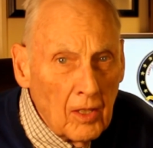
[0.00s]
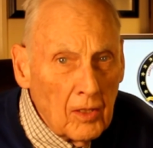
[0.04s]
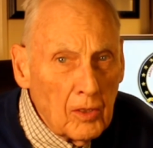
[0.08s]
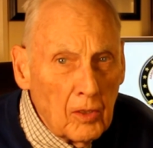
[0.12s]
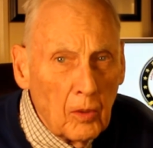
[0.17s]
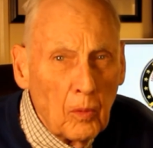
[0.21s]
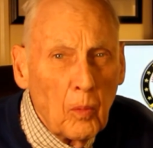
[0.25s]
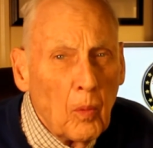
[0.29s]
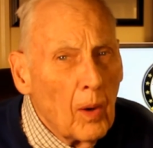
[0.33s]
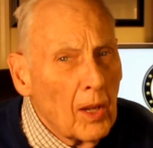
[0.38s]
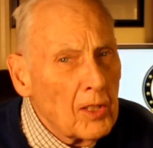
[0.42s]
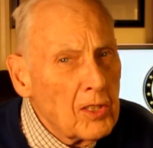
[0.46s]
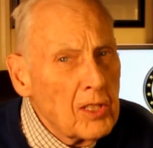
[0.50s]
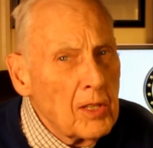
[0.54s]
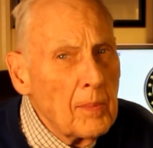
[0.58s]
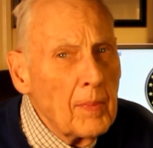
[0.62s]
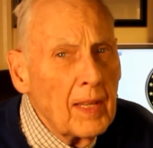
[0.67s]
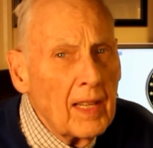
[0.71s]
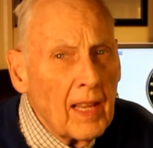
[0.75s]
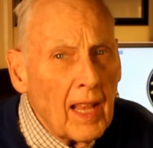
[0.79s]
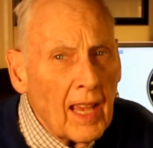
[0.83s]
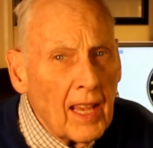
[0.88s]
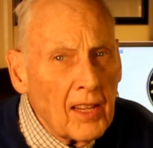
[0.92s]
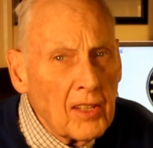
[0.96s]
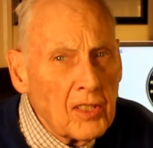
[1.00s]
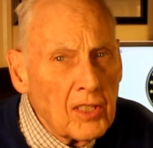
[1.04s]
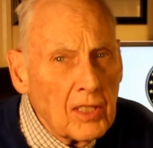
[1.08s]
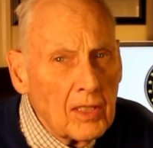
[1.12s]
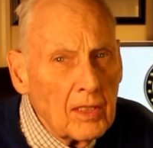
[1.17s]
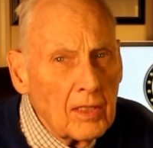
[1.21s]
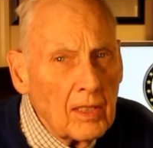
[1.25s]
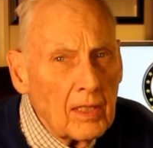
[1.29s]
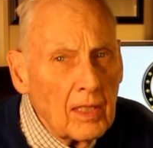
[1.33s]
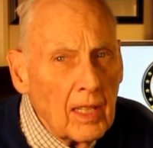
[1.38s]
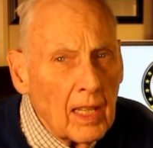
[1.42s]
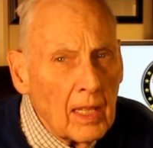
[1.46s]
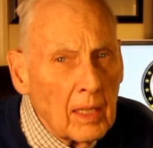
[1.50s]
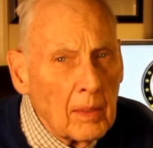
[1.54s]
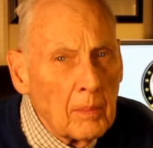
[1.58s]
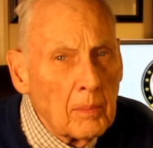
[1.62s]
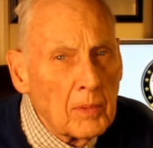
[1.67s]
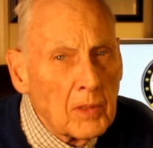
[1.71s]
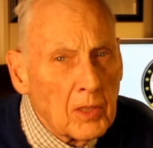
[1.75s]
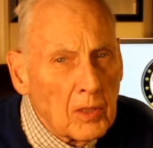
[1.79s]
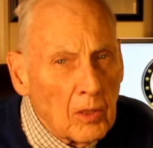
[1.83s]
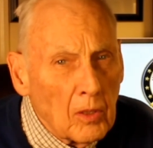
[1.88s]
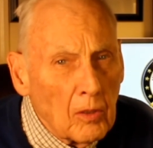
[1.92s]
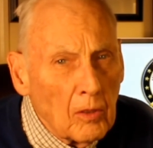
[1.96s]
To watch him in action and
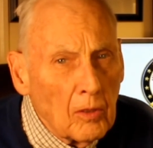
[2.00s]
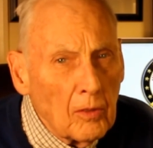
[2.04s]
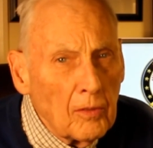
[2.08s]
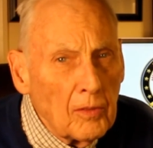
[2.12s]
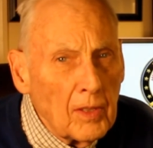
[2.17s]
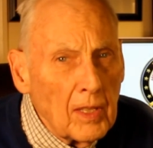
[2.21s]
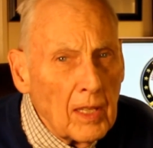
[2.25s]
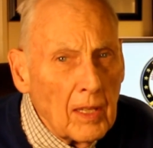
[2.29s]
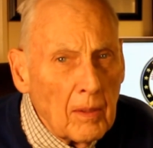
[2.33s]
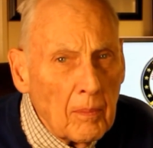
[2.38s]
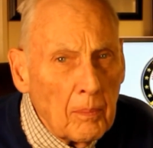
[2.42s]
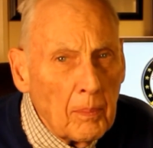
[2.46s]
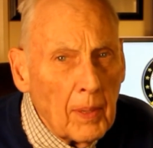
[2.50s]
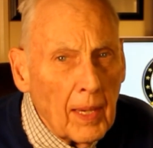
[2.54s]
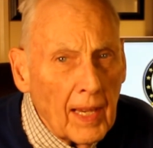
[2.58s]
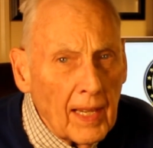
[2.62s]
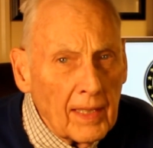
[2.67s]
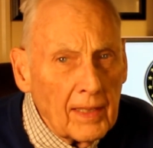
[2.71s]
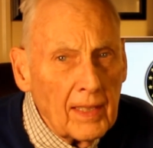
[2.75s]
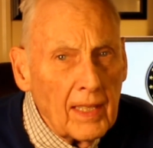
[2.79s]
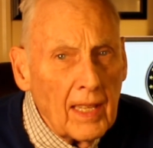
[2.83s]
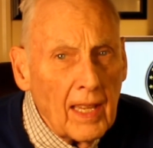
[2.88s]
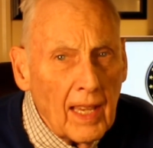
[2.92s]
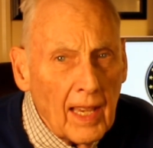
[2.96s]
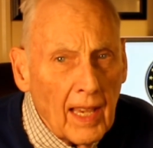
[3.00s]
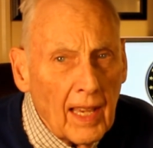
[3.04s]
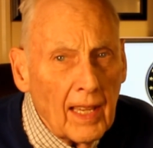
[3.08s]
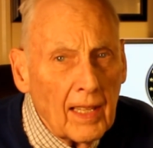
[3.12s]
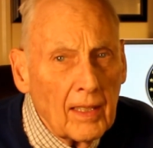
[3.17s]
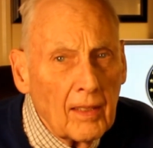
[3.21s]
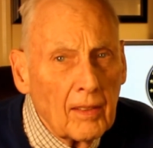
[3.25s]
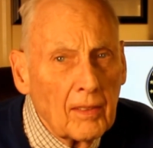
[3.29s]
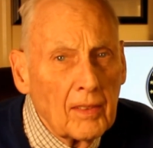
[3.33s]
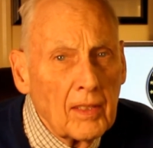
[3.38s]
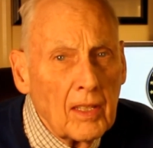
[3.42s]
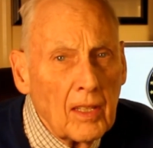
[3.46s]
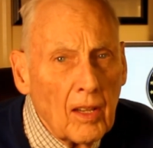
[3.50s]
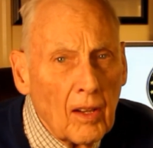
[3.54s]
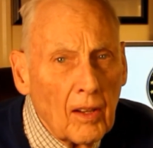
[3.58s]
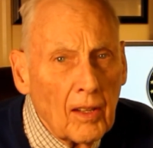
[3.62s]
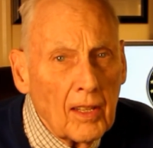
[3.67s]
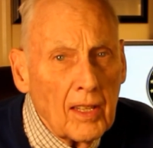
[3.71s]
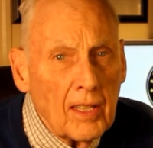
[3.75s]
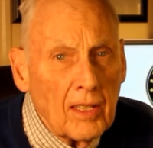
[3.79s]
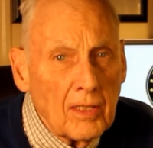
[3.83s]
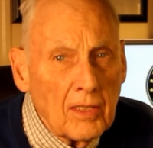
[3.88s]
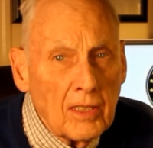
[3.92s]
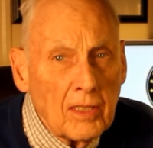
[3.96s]
observe the impact he had on the
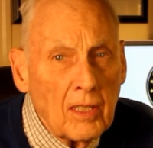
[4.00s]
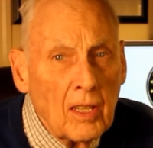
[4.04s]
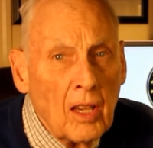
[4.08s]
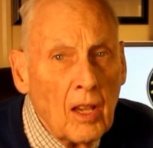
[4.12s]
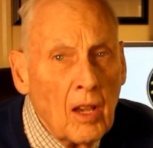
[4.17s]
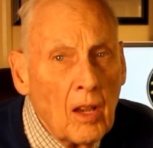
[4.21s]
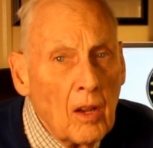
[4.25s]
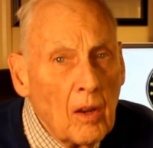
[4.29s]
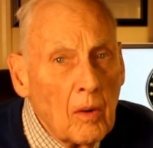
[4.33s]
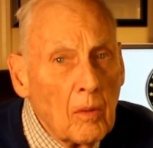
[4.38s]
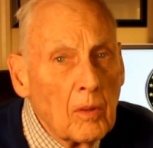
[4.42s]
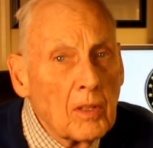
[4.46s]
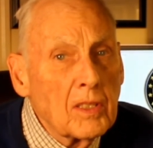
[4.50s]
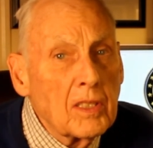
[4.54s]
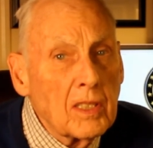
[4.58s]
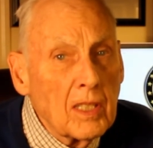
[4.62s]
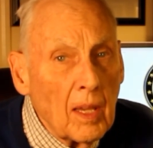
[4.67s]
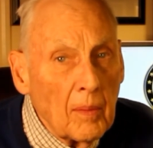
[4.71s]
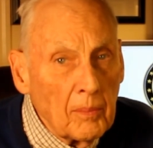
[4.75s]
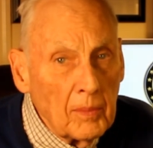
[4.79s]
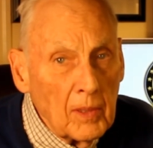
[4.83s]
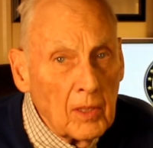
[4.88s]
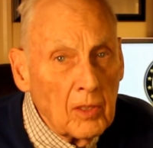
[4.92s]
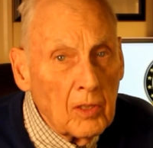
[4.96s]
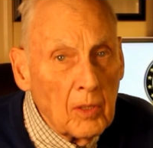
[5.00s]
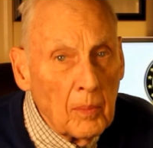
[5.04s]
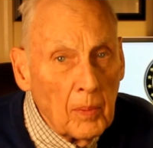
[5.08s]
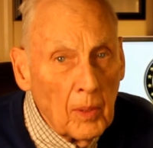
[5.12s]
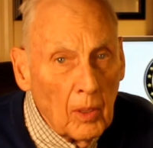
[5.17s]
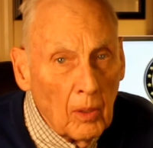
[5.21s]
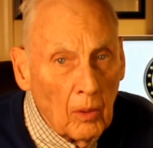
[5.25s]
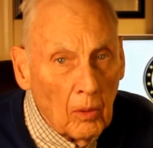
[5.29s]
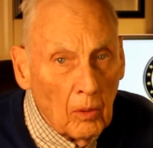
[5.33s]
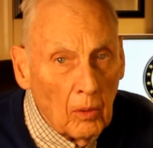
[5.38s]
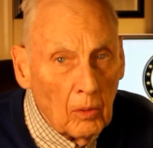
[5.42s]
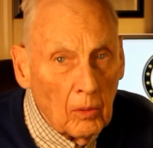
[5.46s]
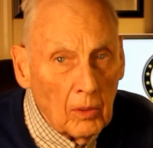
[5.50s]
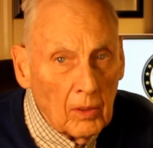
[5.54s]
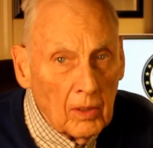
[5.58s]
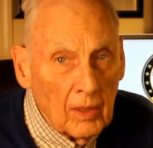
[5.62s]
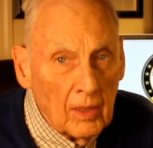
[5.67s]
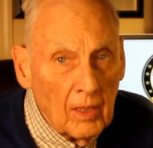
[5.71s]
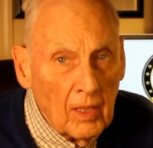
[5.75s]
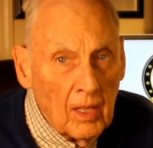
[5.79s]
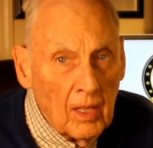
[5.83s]
audience was something to behold.